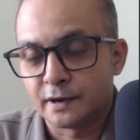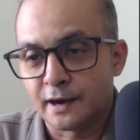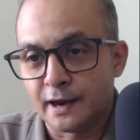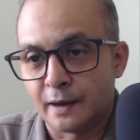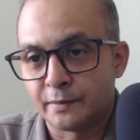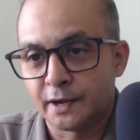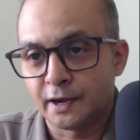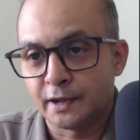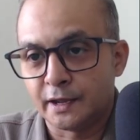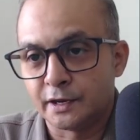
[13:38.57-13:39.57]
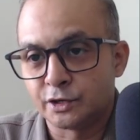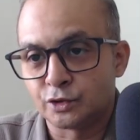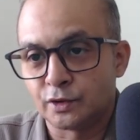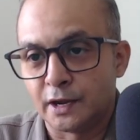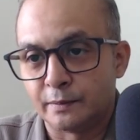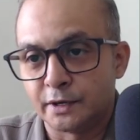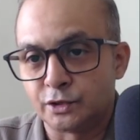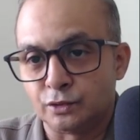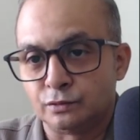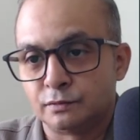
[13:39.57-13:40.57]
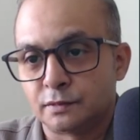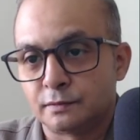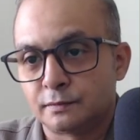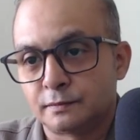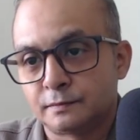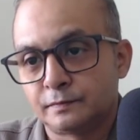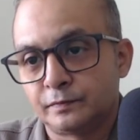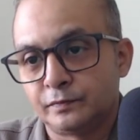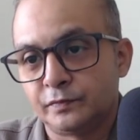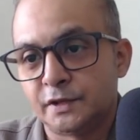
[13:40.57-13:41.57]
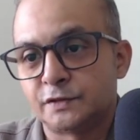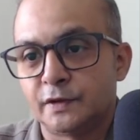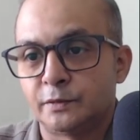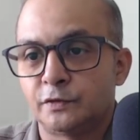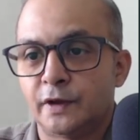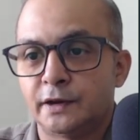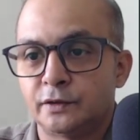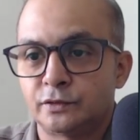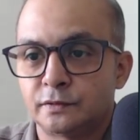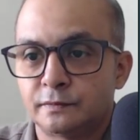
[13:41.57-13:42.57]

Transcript: lambda into lambda 2. This we have to find out.